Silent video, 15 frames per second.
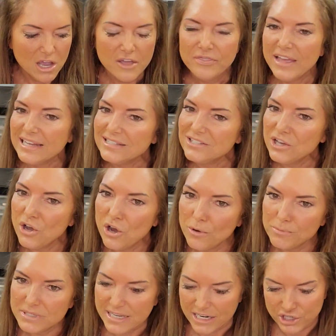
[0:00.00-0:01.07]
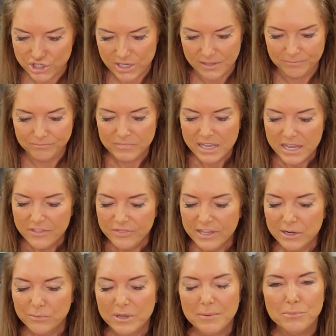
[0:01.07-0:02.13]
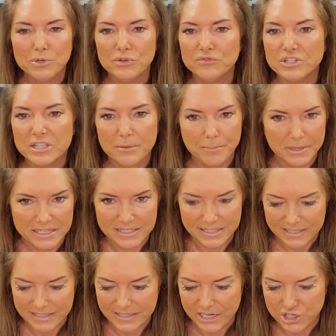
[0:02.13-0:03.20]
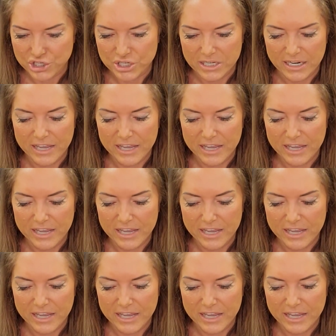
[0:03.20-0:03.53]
That's the home section. Then we move to the business section,